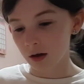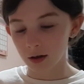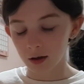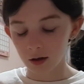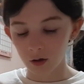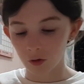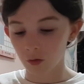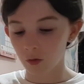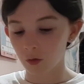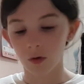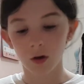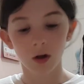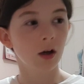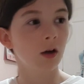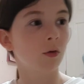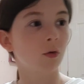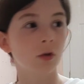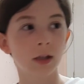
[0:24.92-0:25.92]
you know,
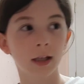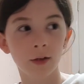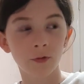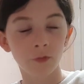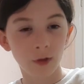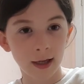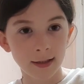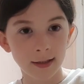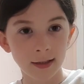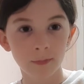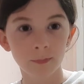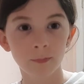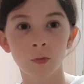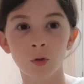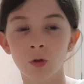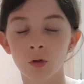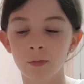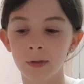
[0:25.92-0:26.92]
we're going to get ready and
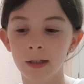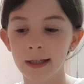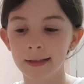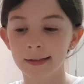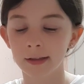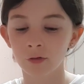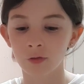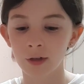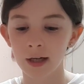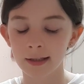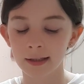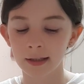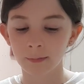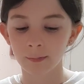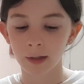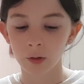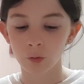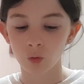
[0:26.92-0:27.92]
we're going to be getting ready
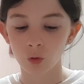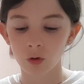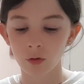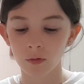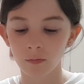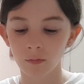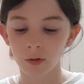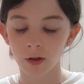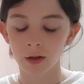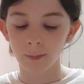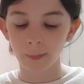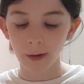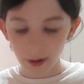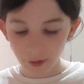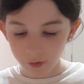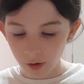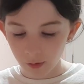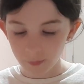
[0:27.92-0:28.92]
in my room with the
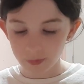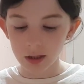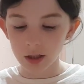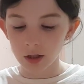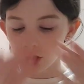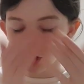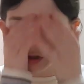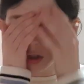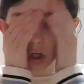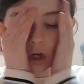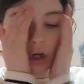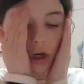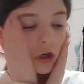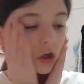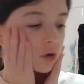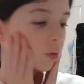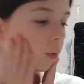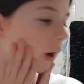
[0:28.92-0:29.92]
bathroom upstairs.
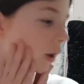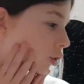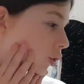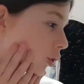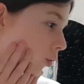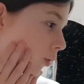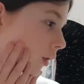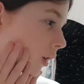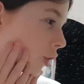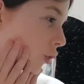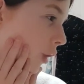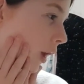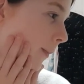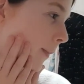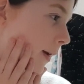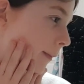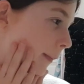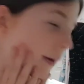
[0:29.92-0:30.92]
So I just want to try
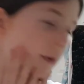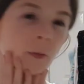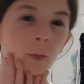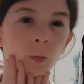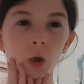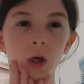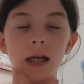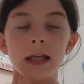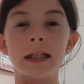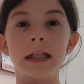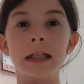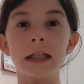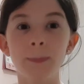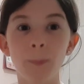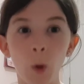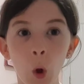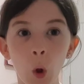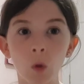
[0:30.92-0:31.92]
and make my room look as
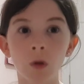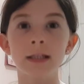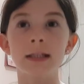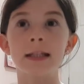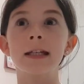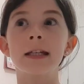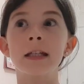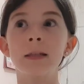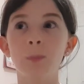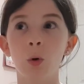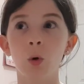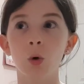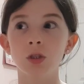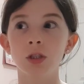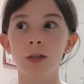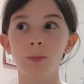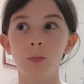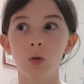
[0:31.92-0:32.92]
spotless as
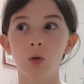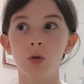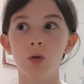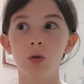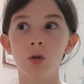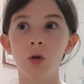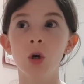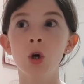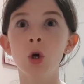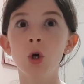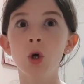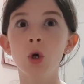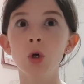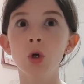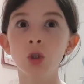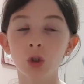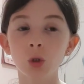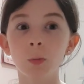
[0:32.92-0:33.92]
possible.
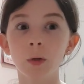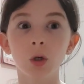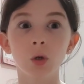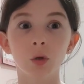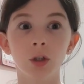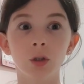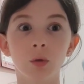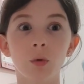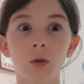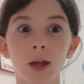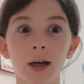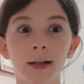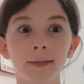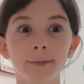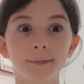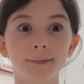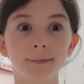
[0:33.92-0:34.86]
So we're going to do that.